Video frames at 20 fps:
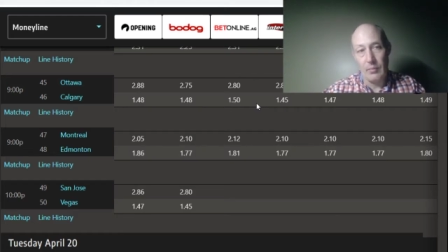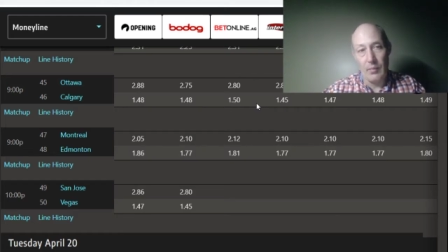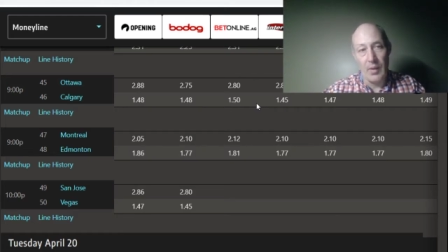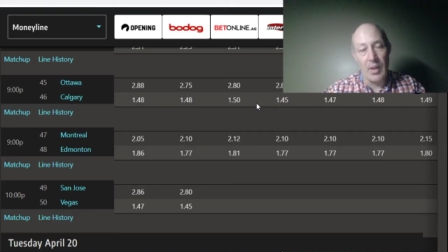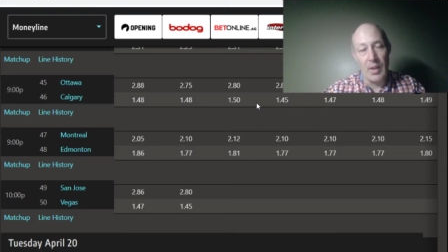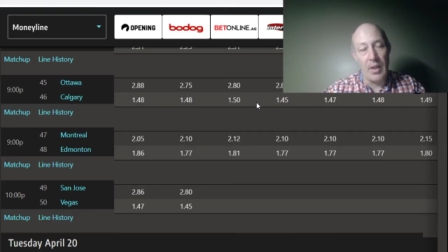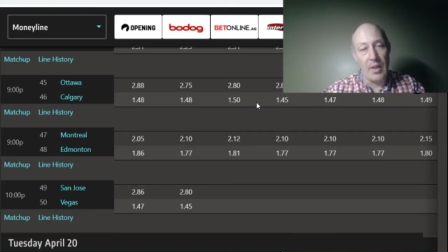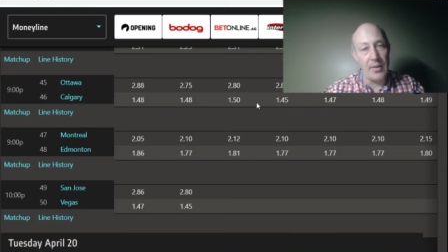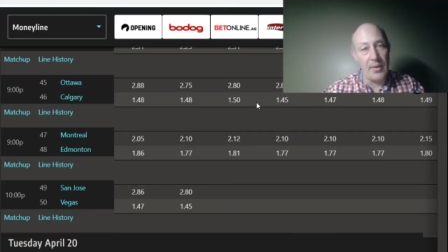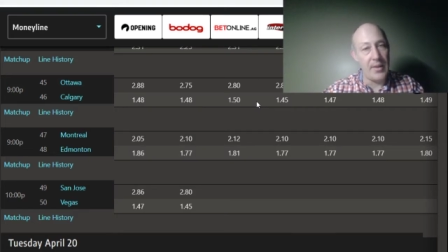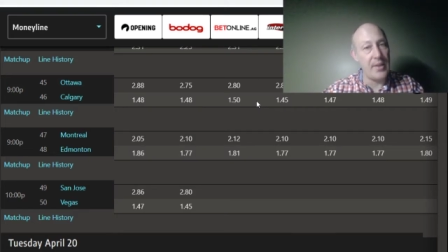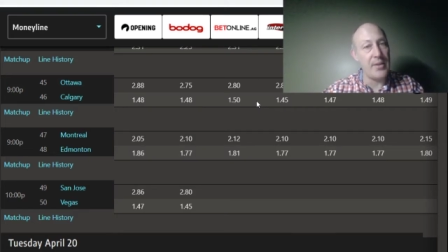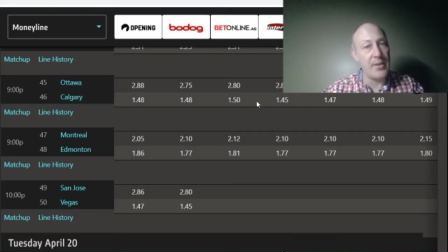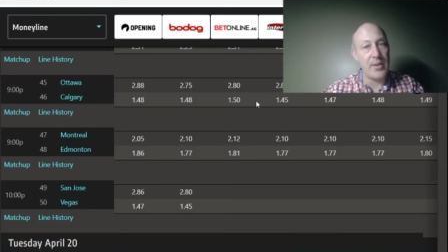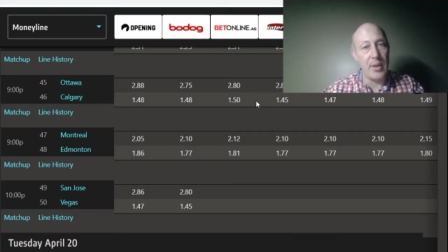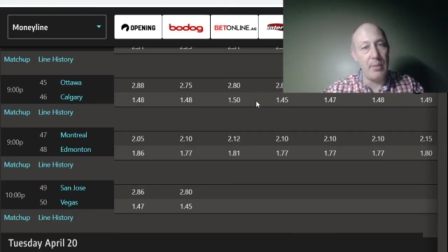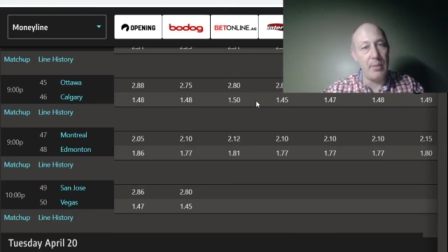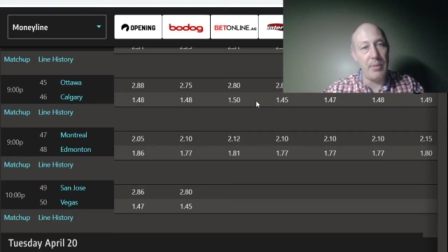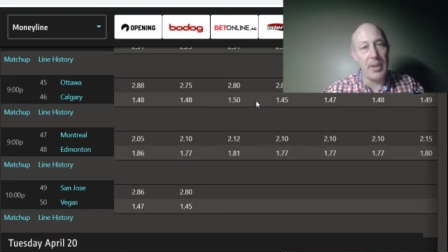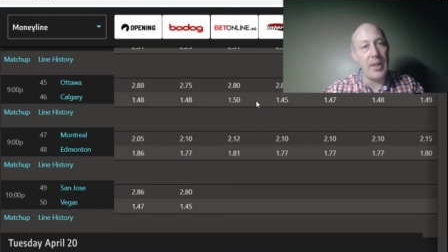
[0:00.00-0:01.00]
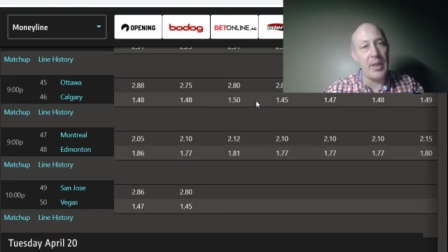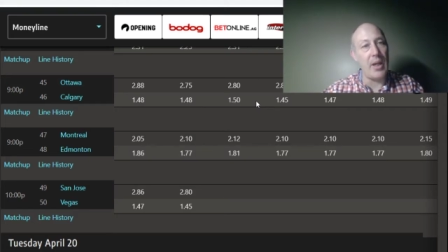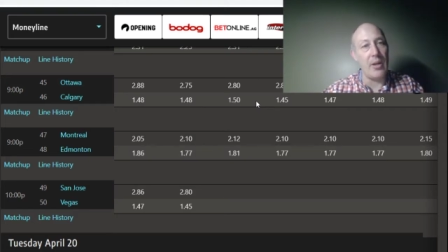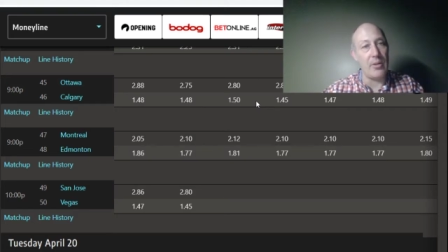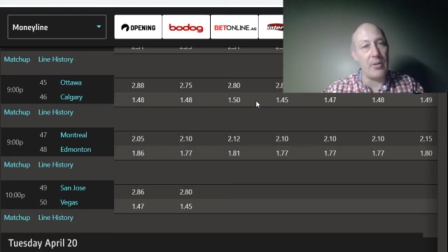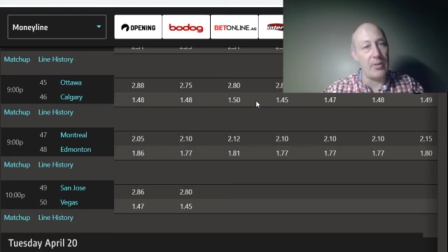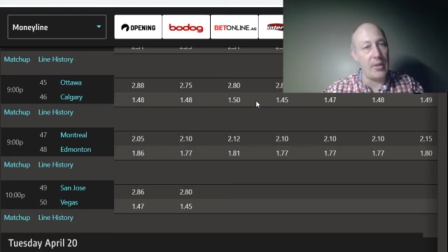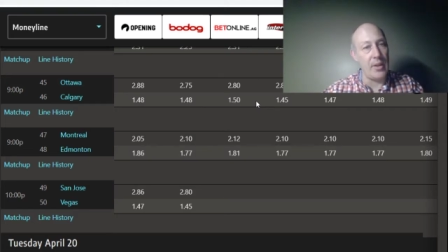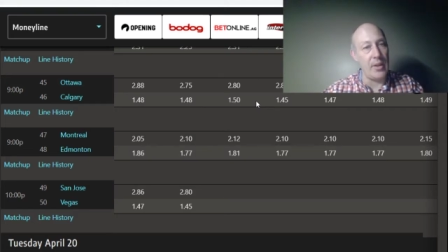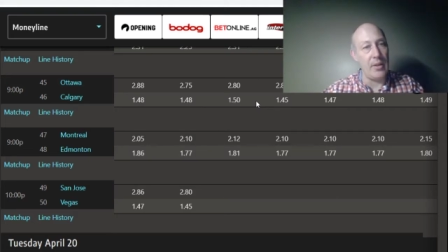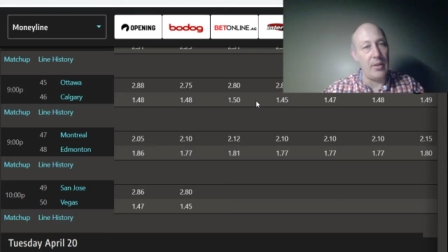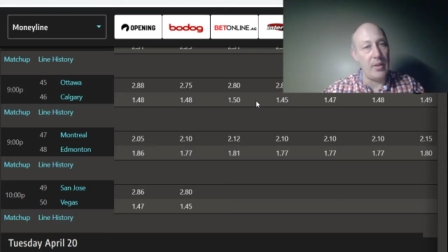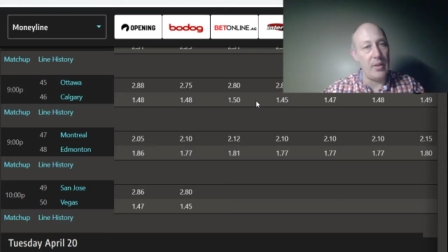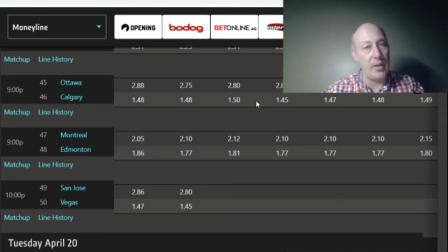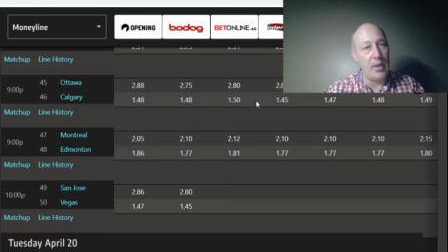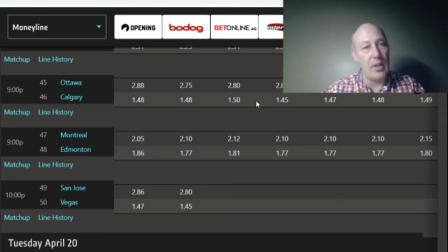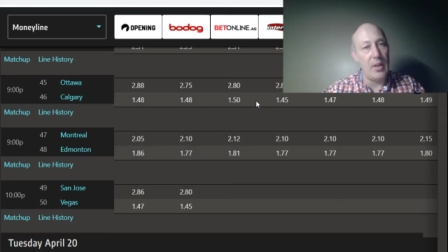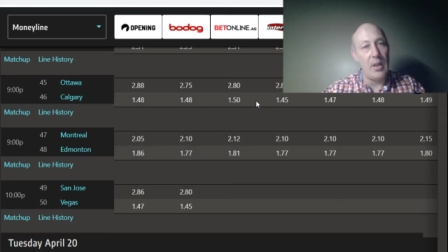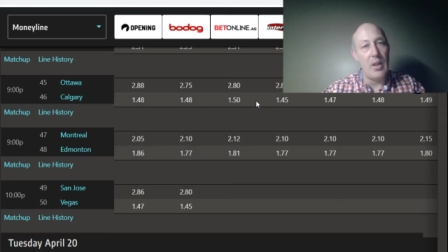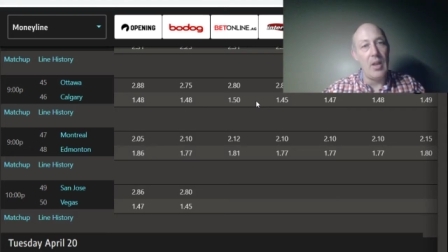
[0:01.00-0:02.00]
And I think it's gonna be Calgary here.
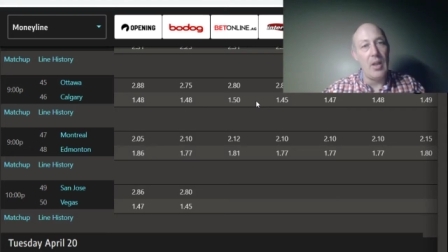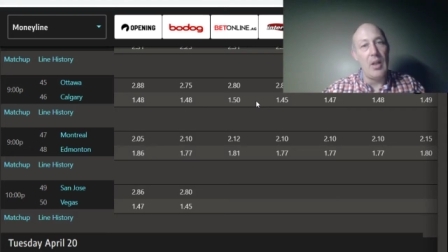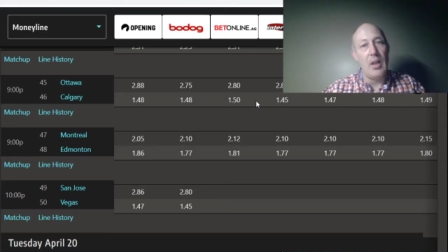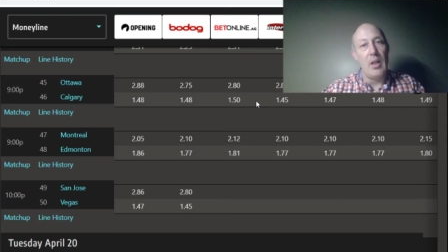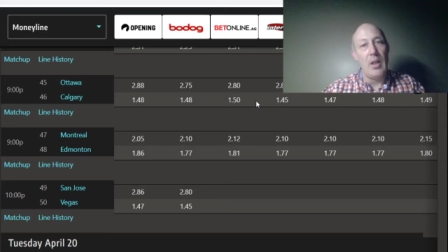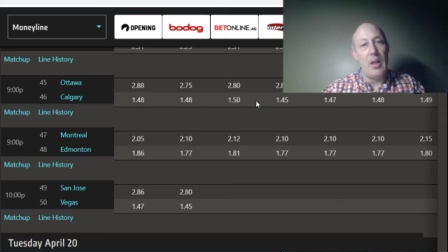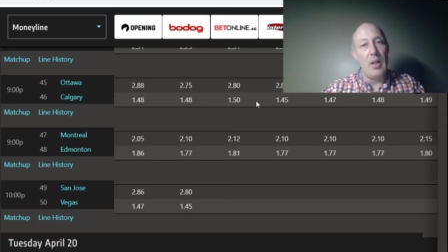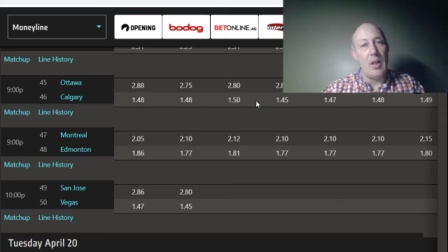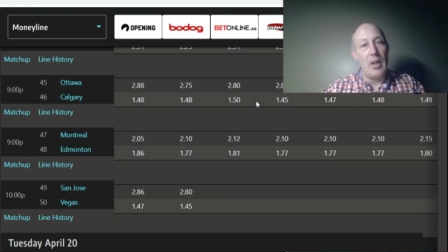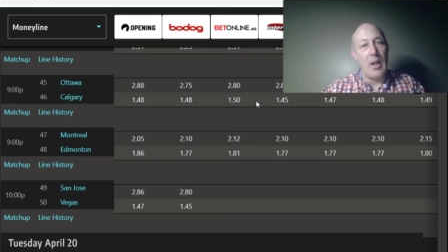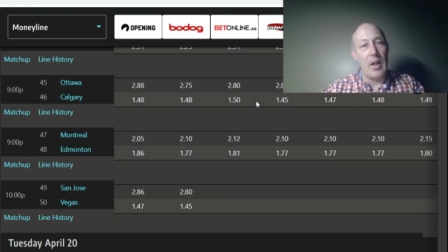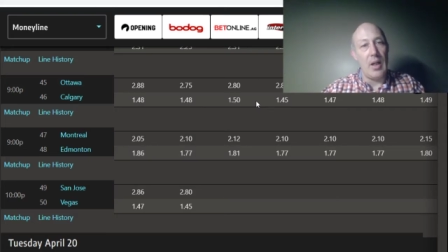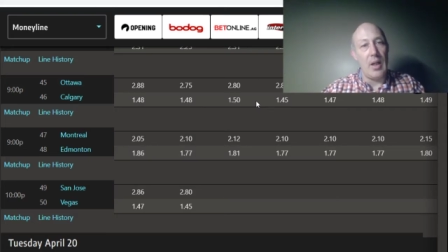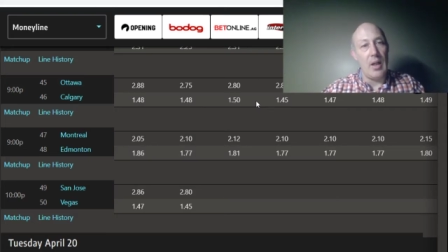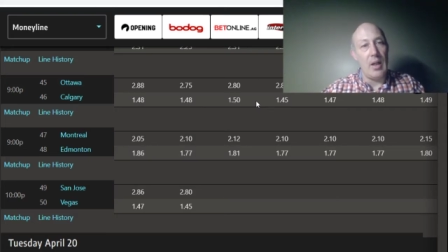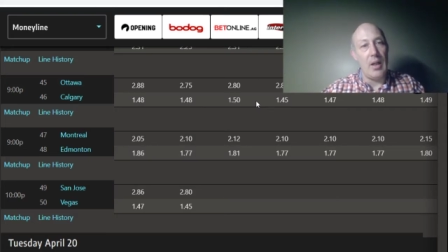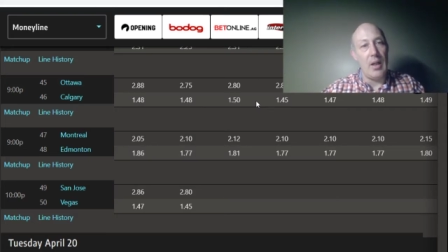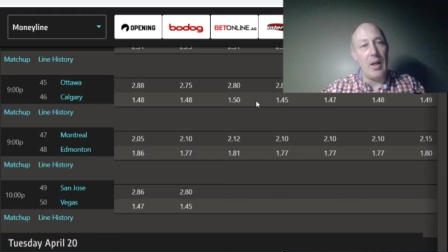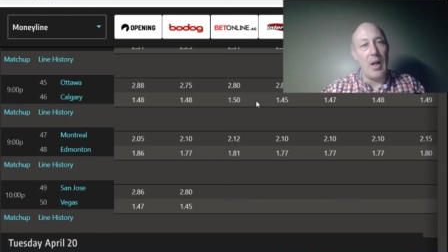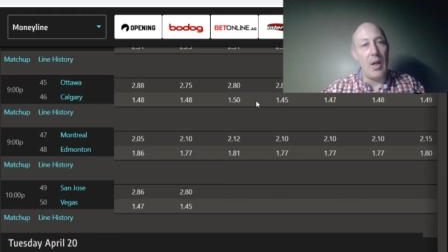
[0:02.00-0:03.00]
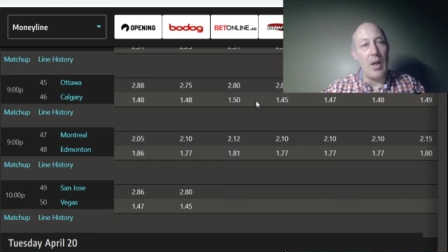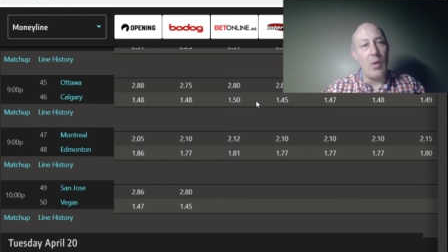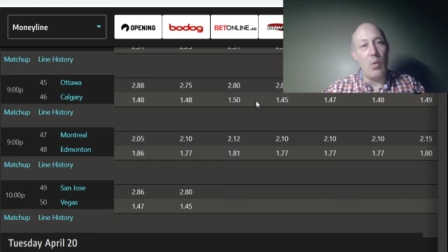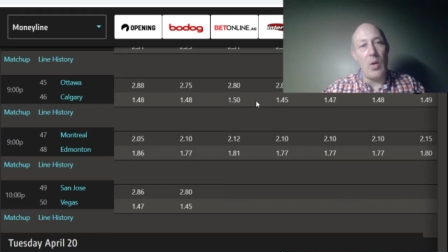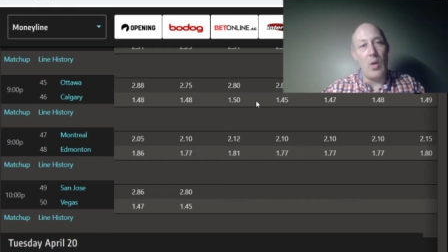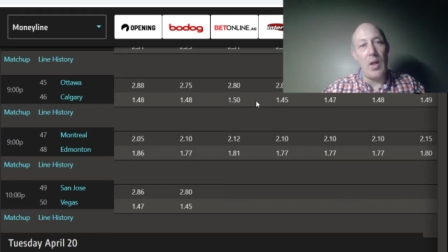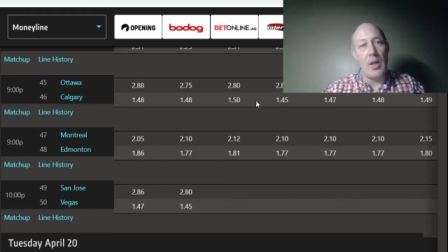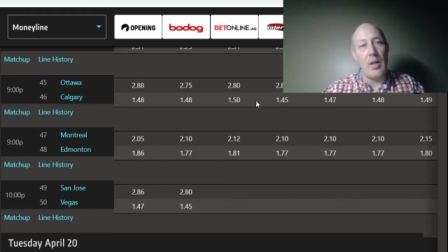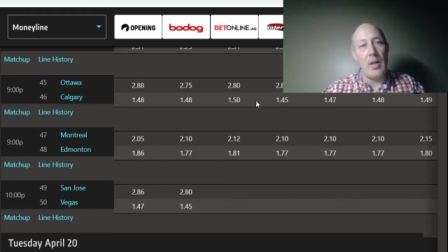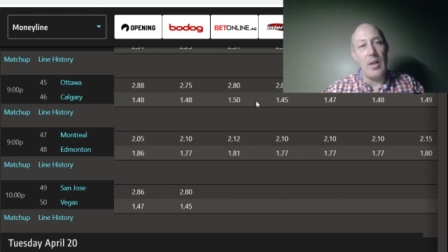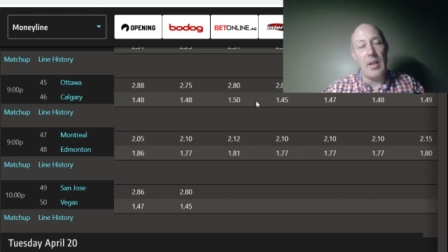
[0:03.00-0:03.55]
Ottawa